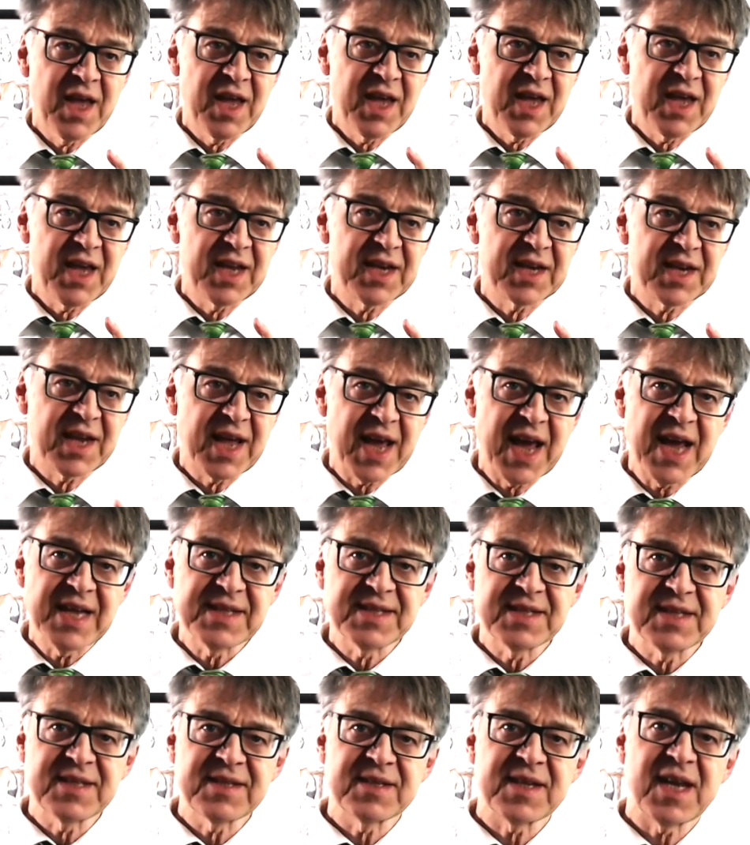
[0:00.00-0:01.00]
In
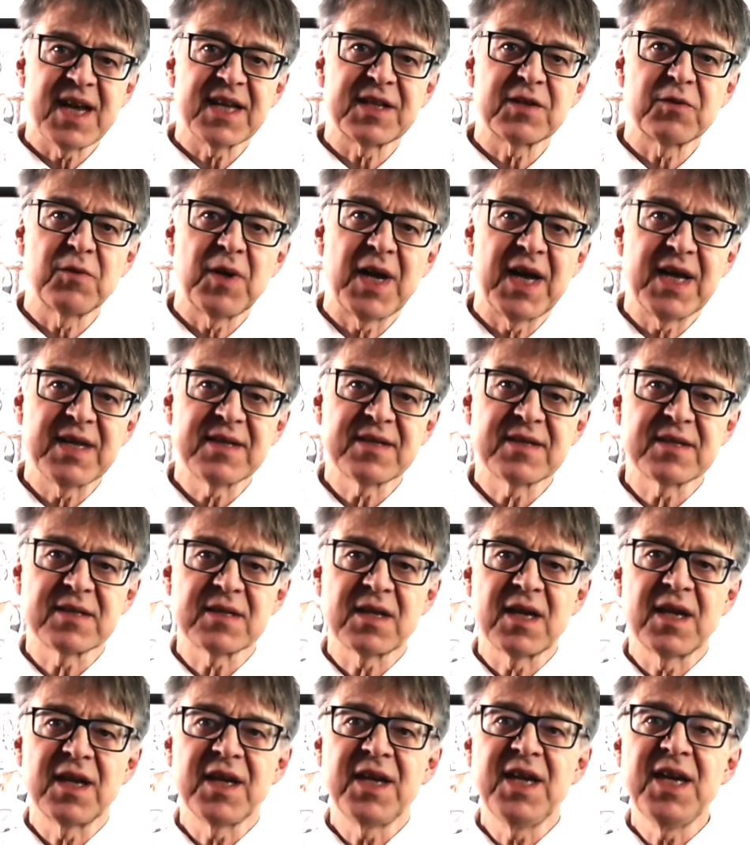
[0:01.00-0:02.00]
gases at
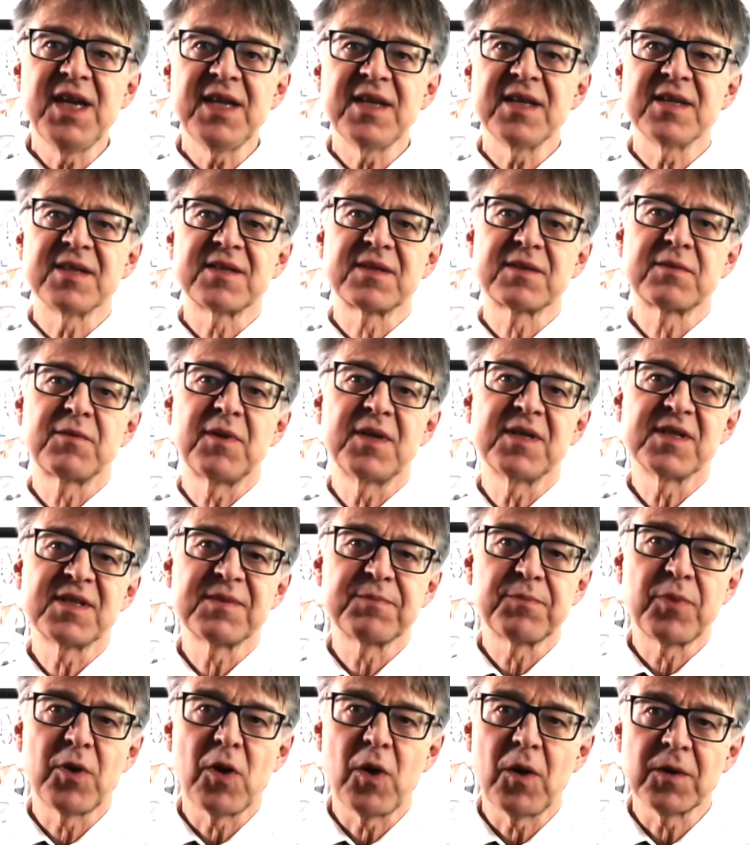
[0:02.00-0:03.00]
rest, heat is
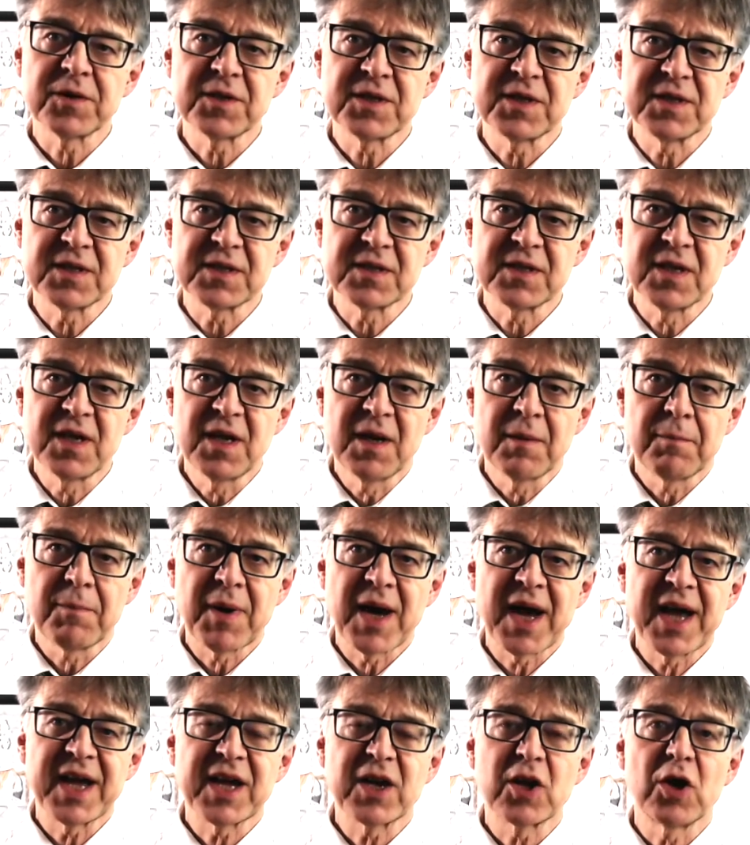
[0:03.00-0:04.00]
transported
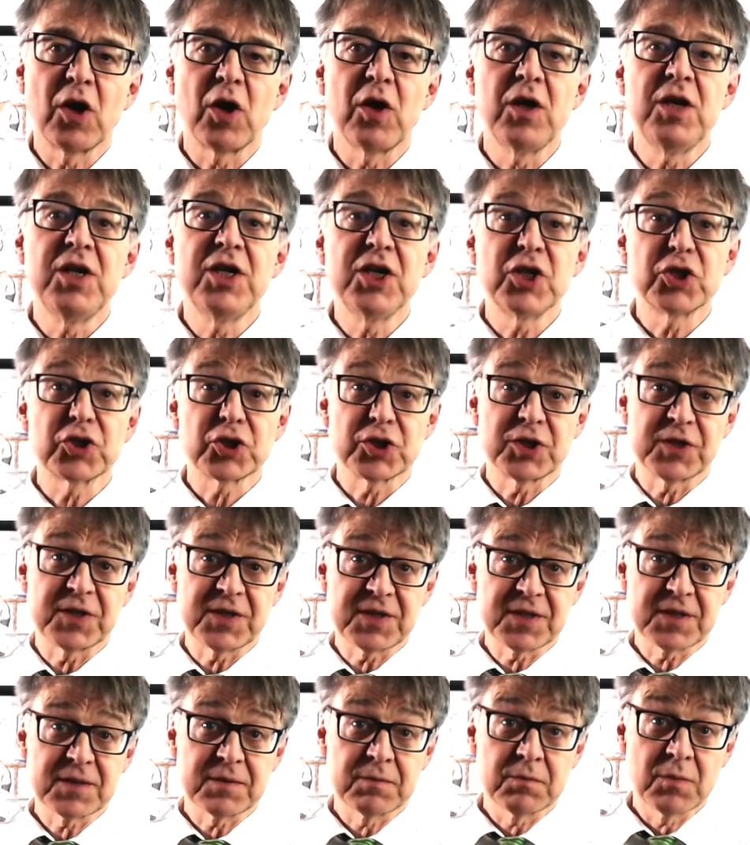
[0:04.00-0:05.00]
by
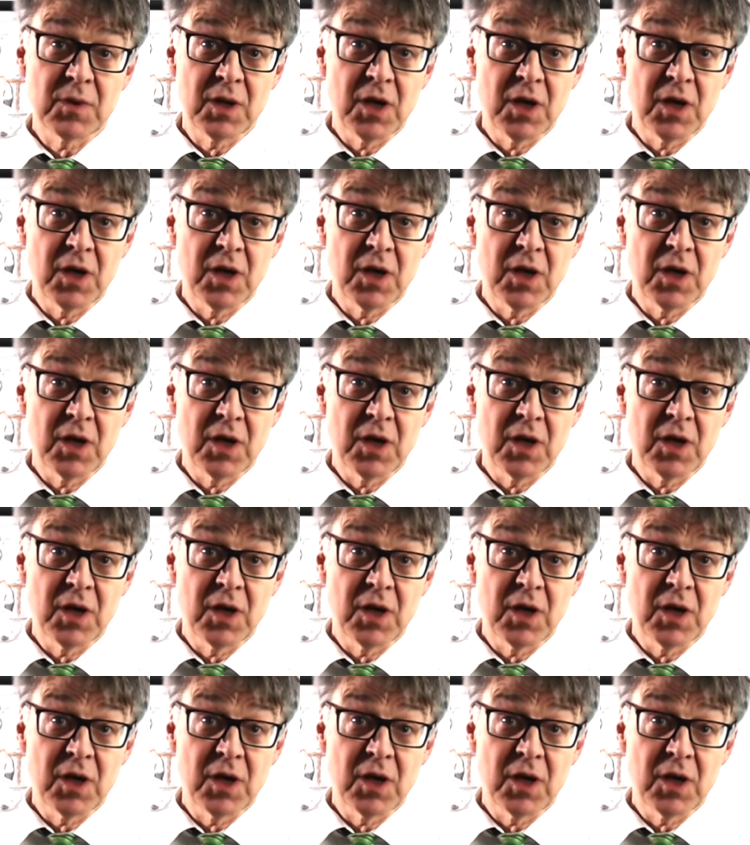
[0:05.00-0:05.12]
collisions.